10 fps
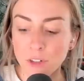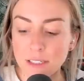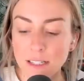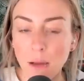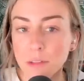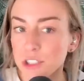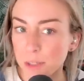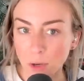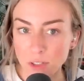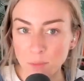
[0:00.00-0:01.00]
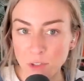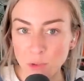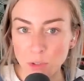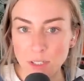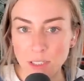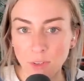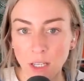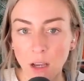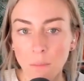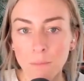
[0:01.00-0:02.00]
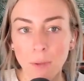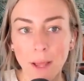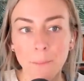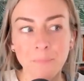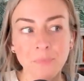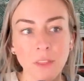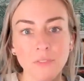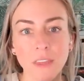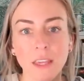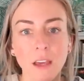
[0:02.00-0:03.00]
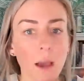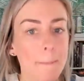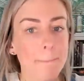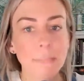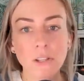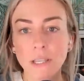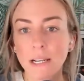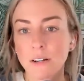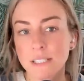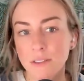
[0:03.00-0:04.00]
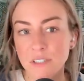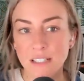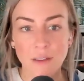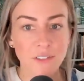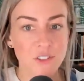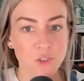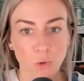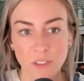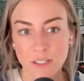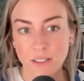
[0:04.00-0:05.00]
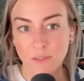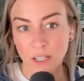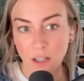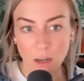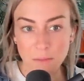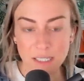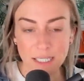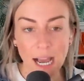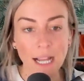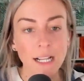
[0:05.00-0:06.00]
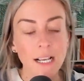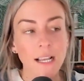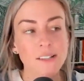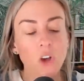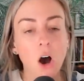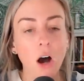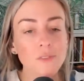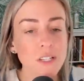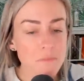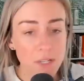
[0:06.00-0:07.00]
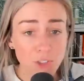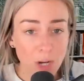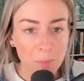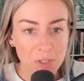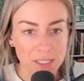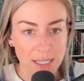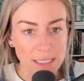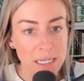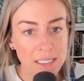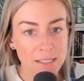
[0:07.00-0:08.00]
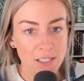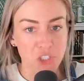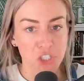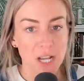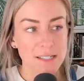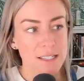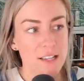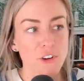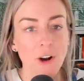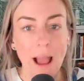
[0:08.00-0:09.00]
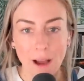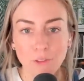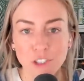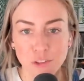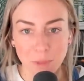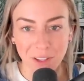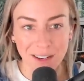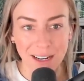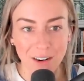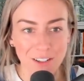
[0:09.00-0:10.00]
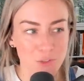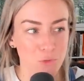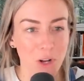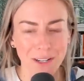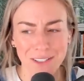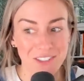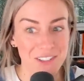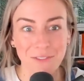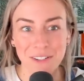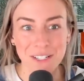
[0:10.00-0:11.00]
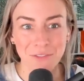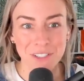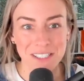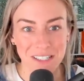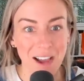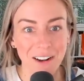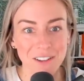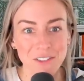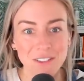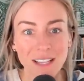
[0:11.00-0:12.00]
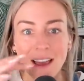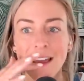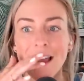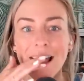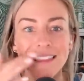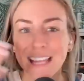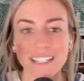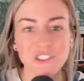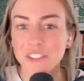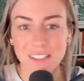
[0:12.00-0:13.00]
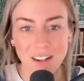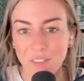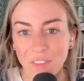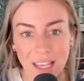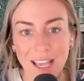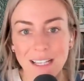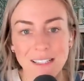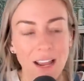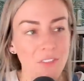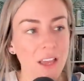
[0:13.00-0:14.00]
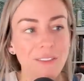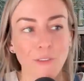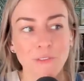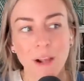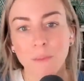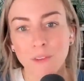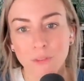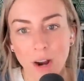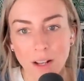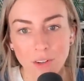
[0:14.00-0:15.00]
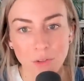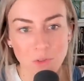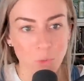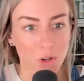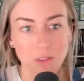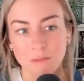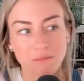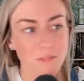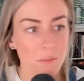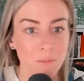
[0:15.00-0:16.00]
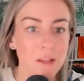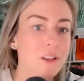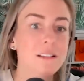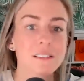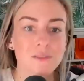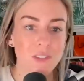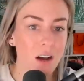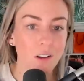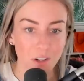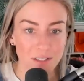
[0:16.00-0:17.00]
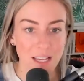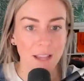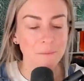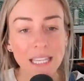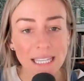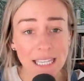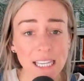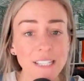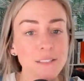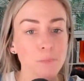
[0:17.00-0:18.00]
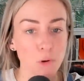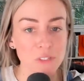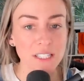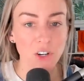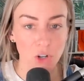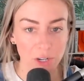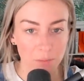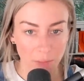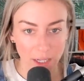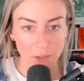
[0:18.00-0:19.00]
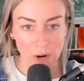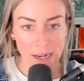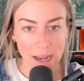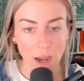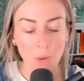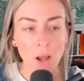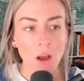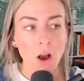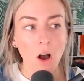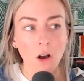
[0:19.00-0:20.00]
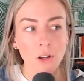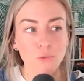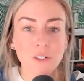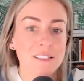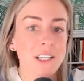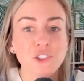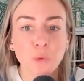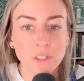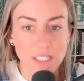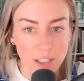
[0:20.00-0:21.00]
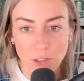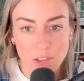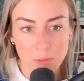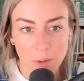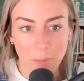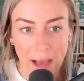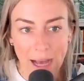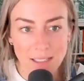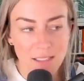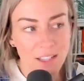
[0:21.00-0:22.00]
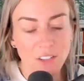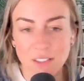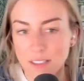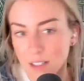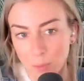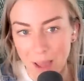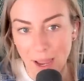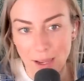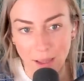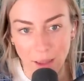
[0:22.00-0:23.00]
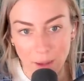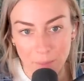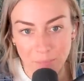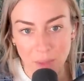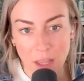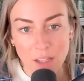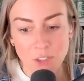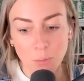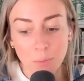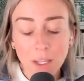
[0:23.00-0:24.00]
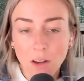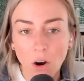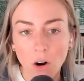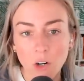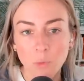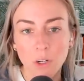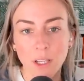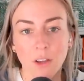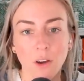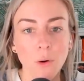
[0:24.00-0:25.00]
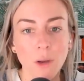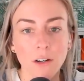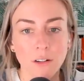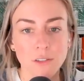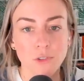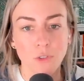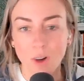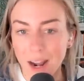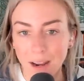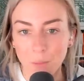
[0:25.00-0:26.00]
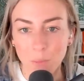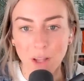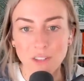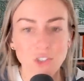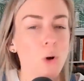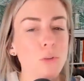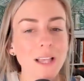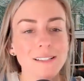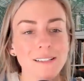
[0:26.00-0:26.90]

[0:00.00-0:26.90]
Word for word: establishing multiple sources of income, but the millionaires have seven sources of income stat is often misrepresented to suggest that your average millionaire is running seven different side hustles, and that's just not the case. I think of a family friend who's worth millions of dollars, and he is mostly earning money right now on residual deals from the past that are still paying him. So being a hardworking go getter is great, but don't let